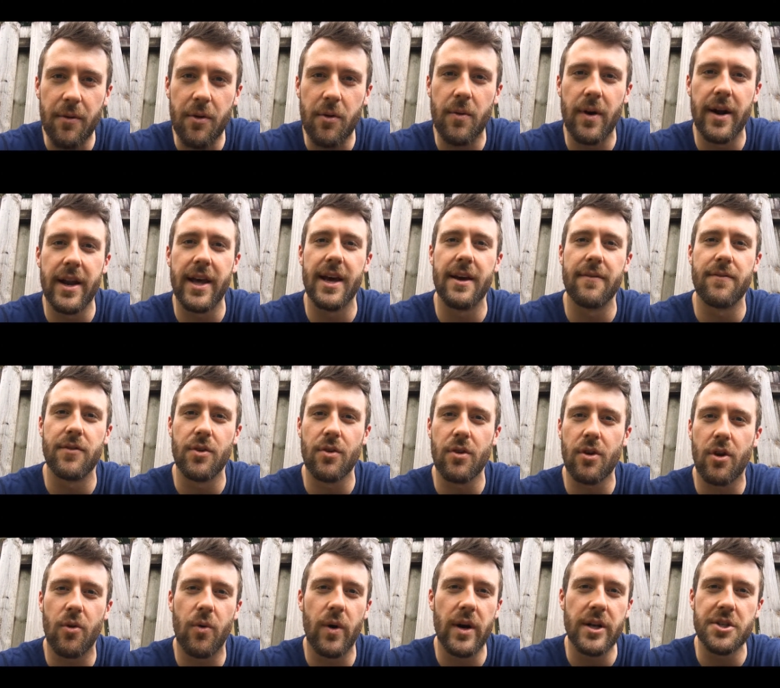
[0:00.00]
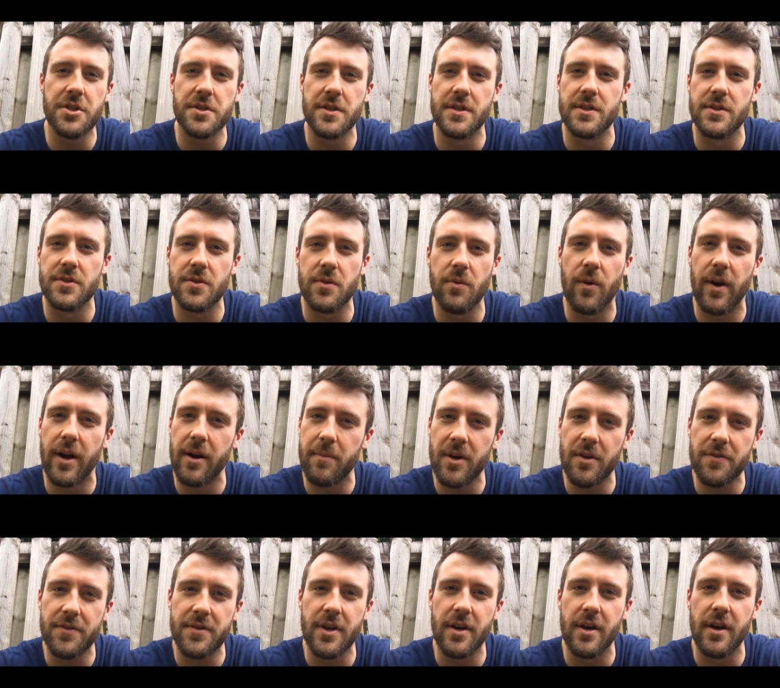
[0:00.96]
We want to have your questions. We want to
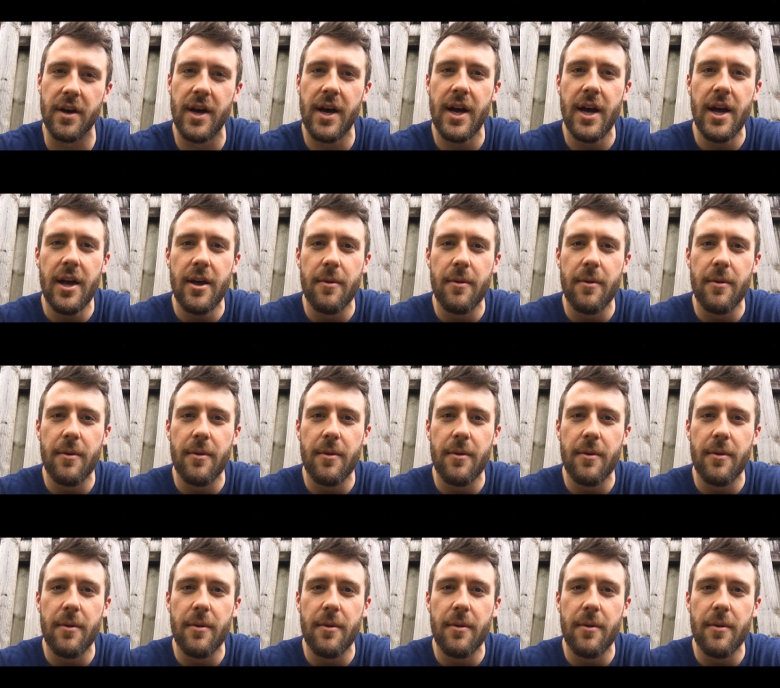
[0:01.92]
be able to